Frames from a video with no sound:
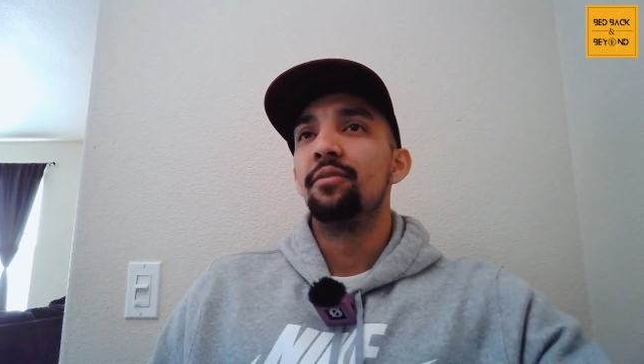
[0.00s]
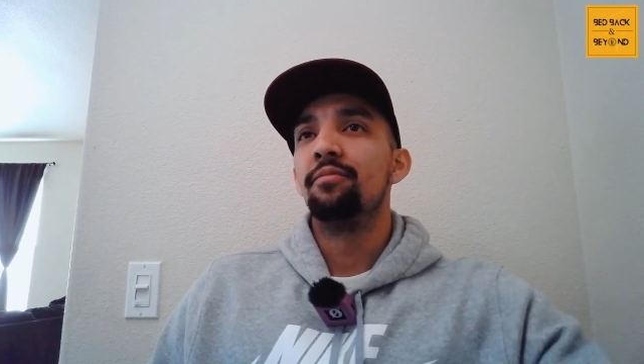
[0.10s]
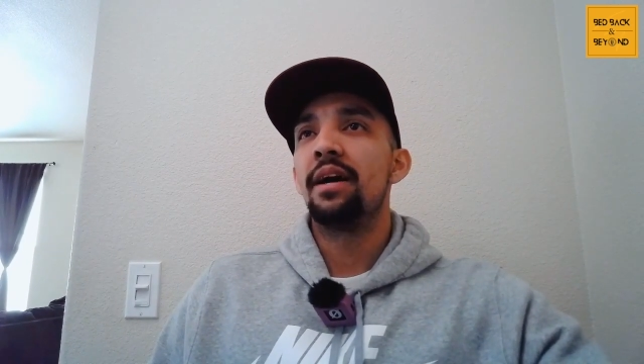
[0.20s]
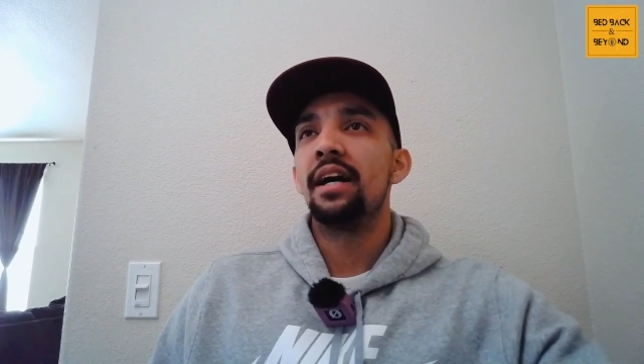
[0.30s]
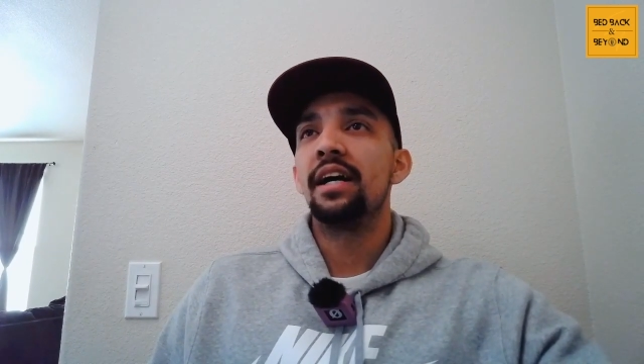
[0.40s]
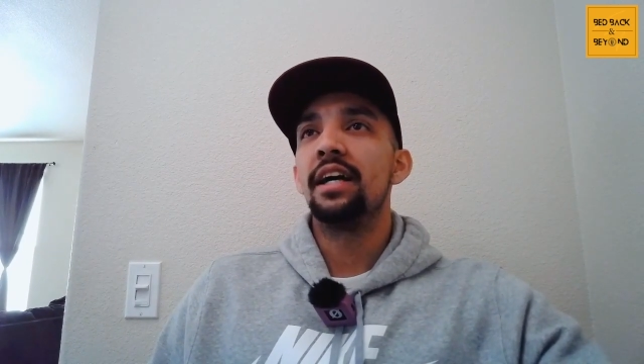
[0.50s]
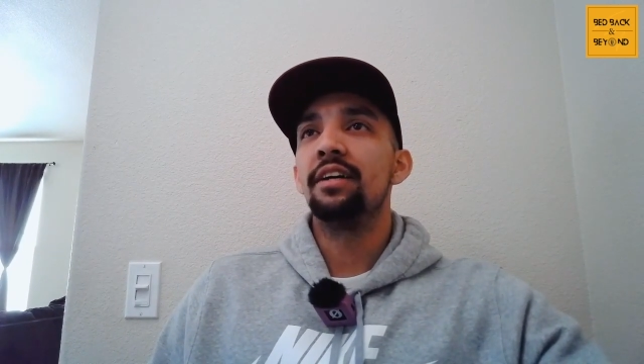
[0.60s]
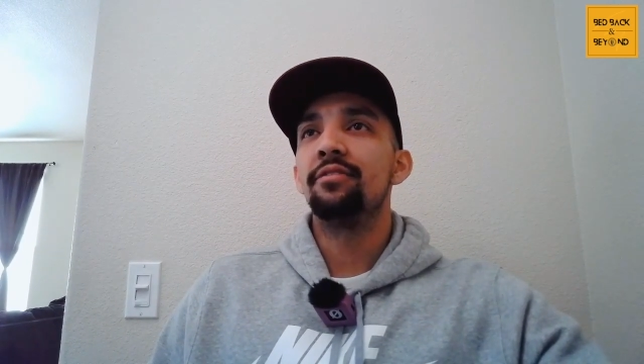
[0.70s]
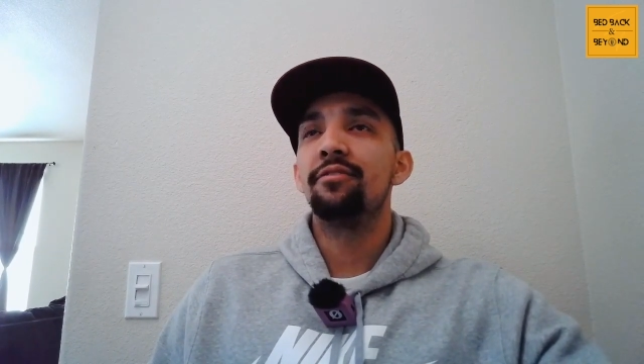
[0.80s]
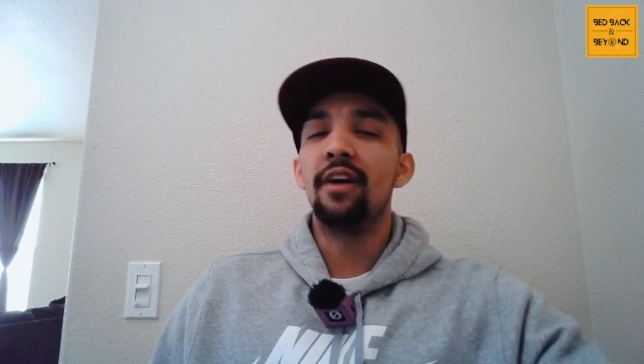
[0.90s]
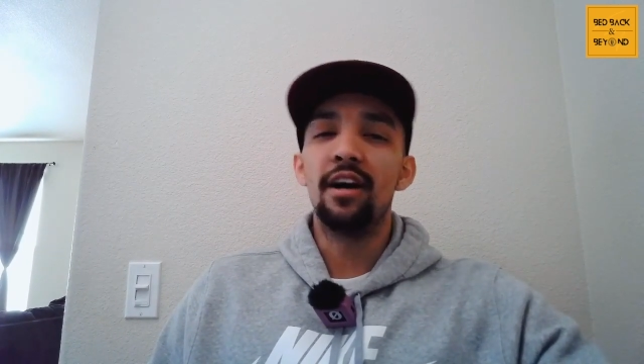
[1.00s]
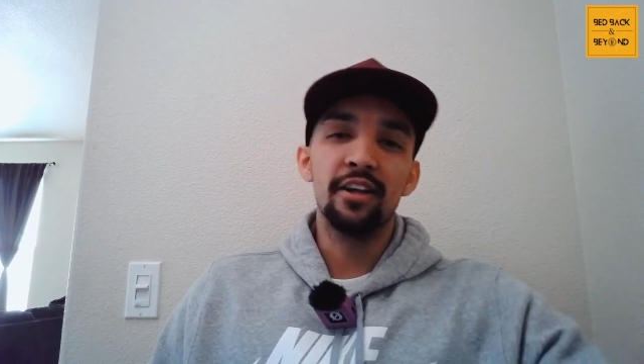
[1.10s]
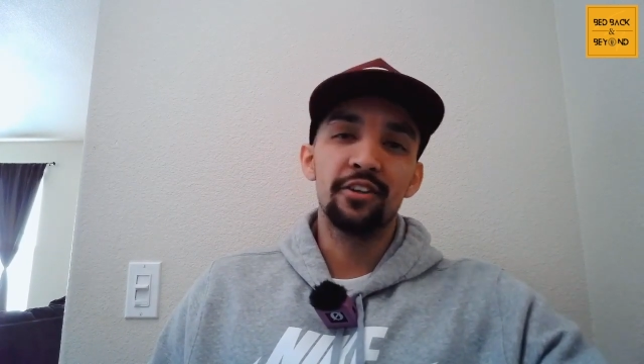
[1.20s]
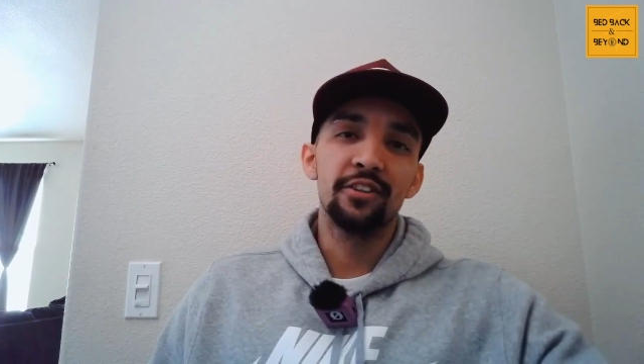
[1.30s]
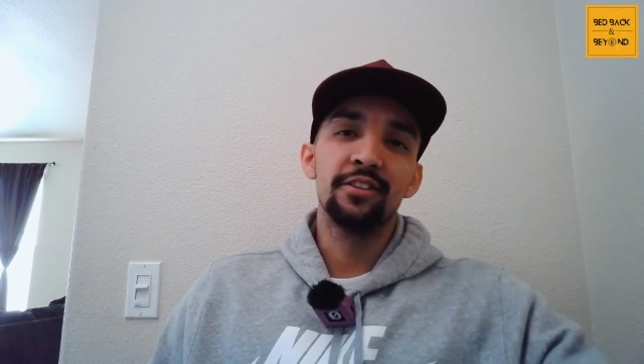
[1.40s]
my
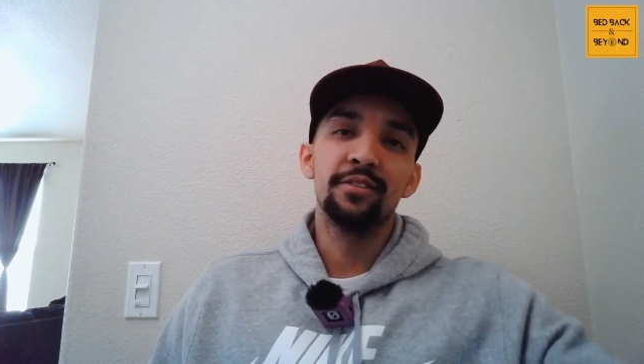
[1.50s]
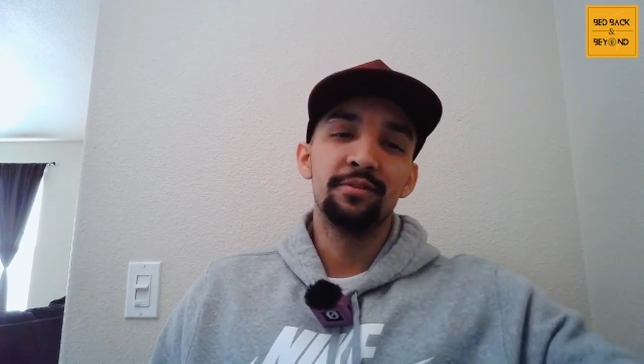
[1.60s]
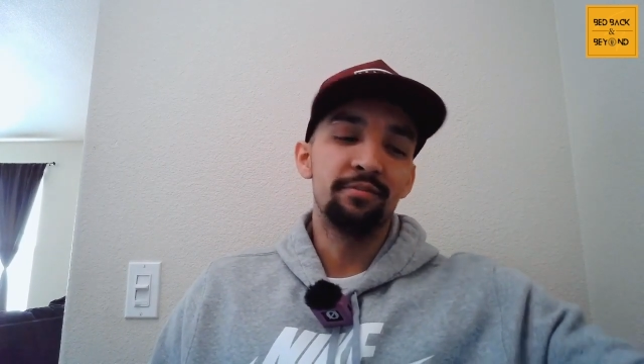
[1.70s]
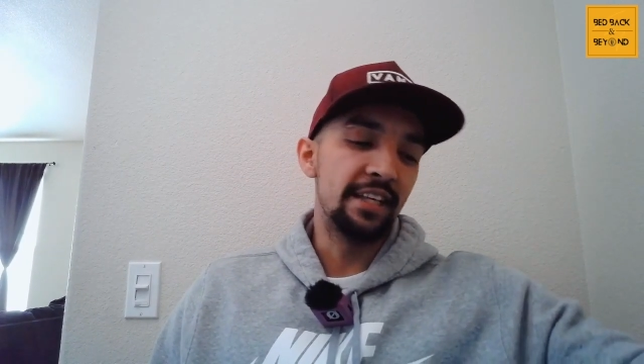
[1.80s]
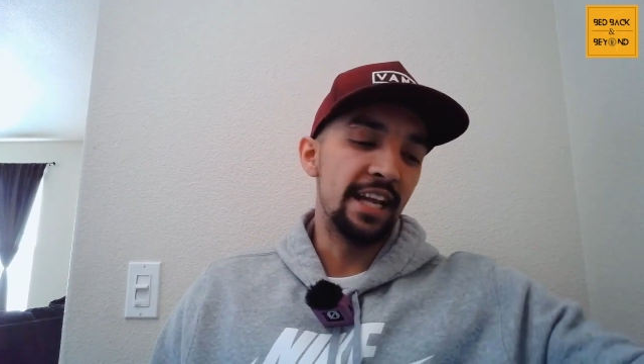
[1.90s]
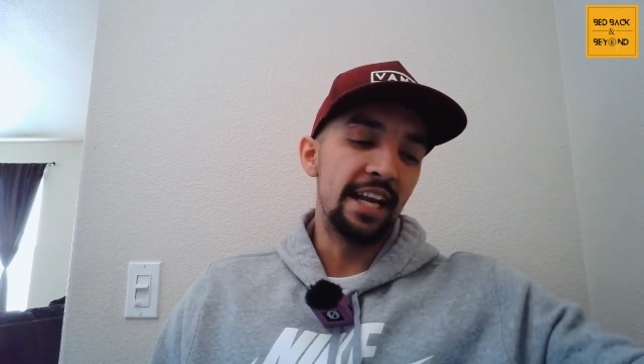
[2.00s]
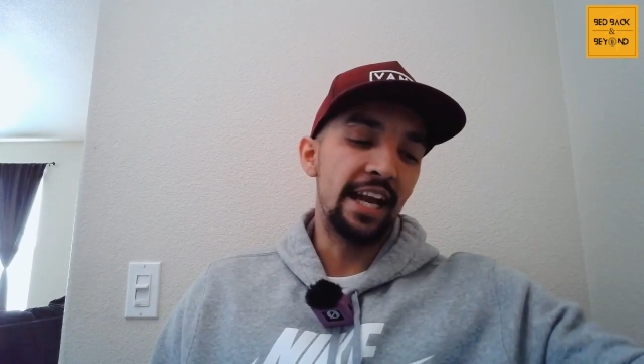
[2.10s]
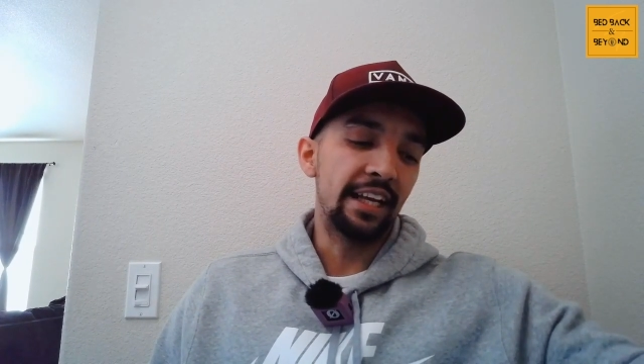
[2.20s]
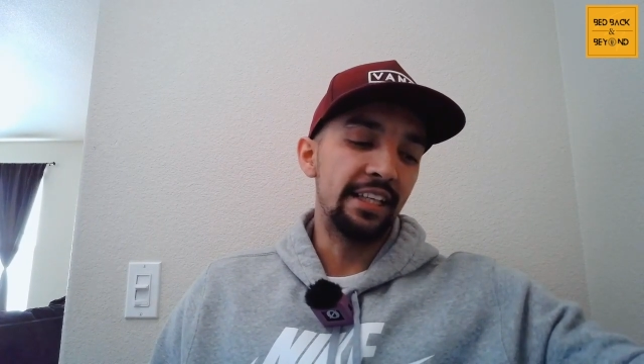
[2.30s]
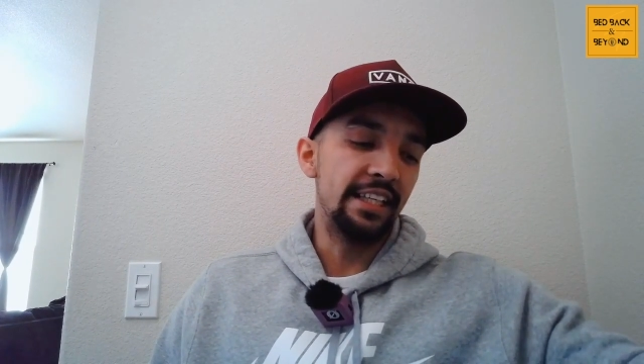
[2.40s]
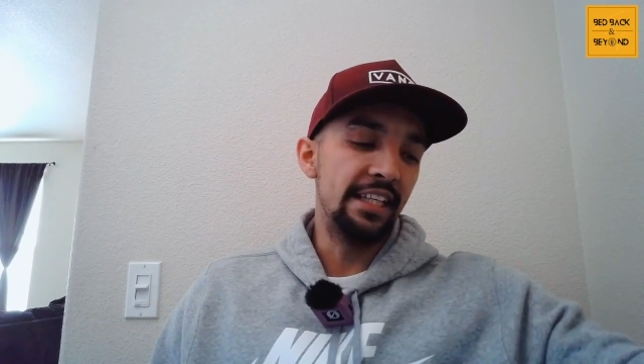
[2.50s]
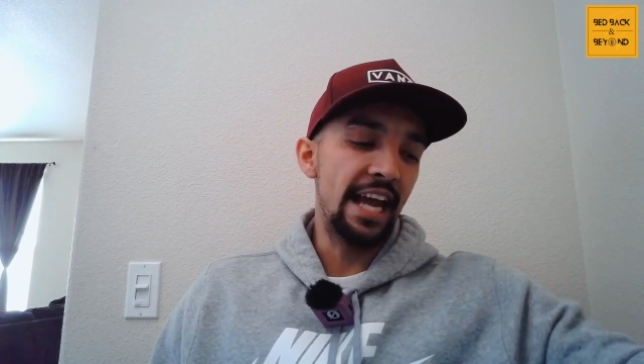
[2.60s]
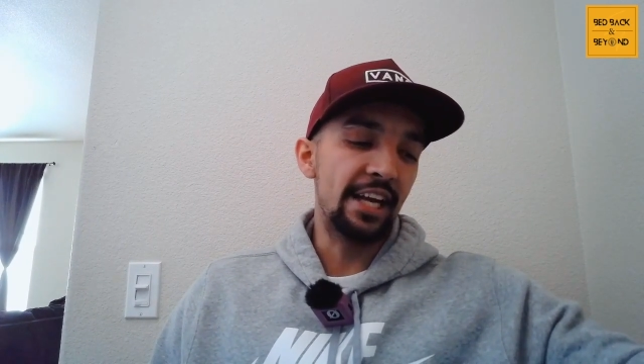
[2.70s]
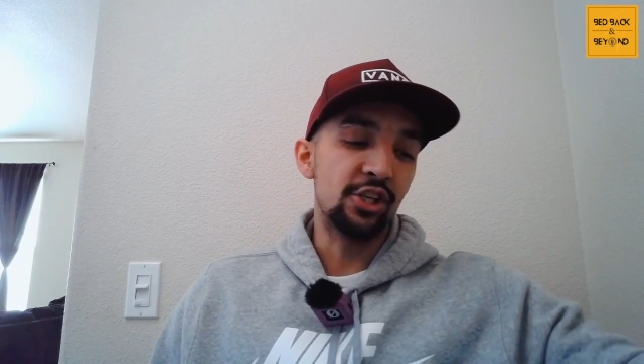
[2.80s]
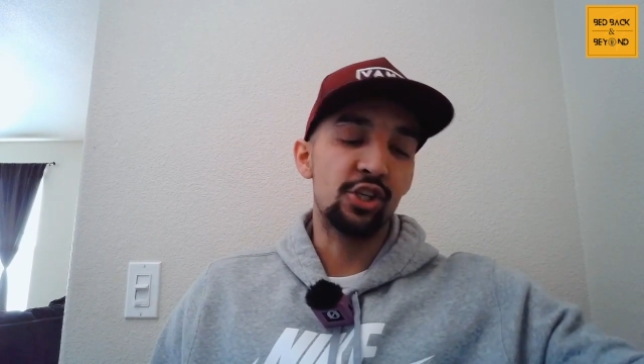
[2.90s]
father, my dad, had, he,
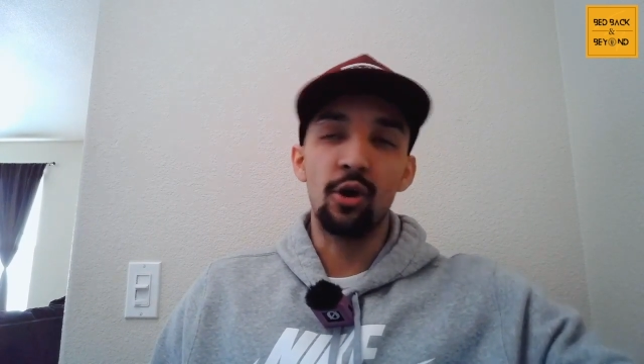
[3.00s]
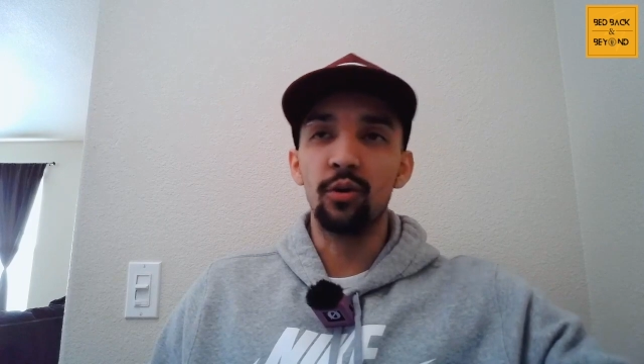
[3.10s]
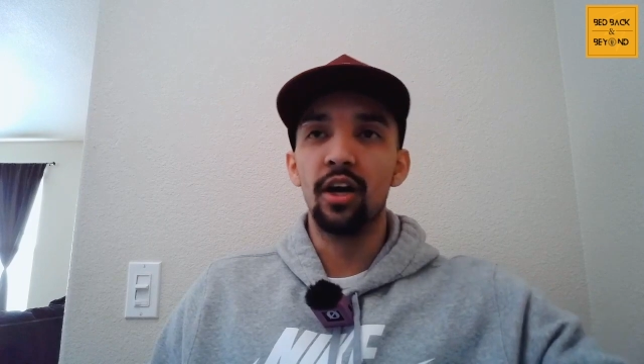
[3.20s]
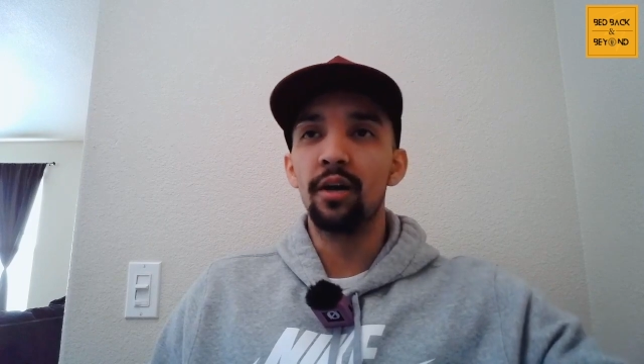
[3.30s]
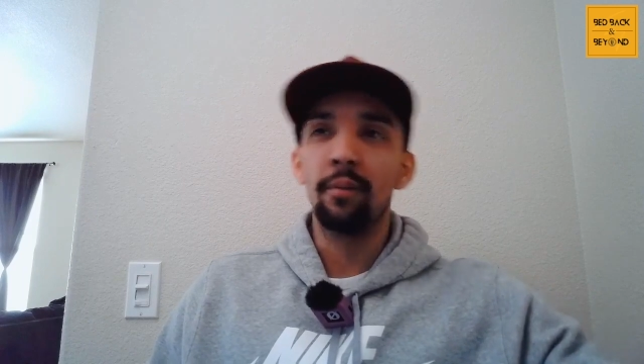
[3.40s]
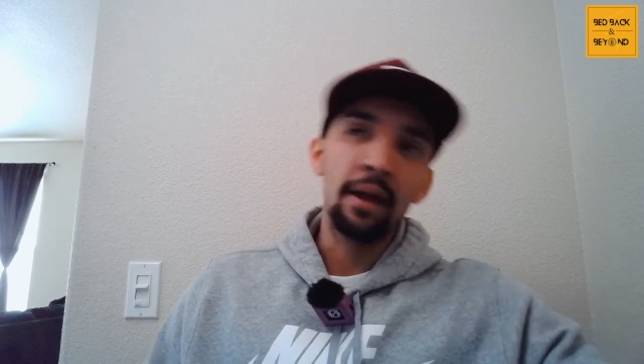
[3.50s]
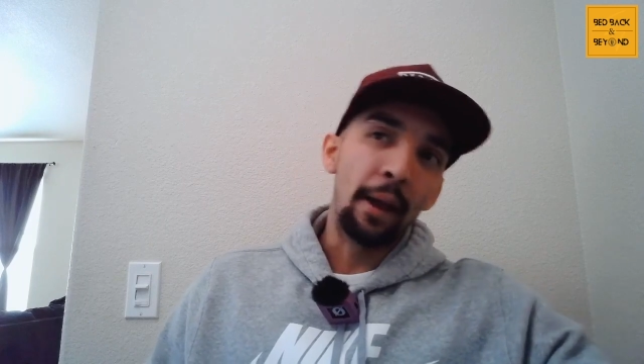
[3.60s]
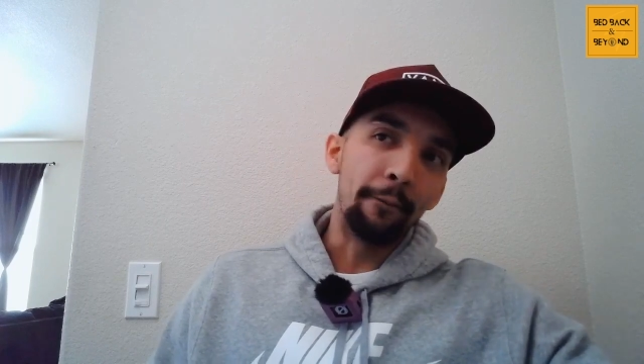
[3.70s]
he had shown up,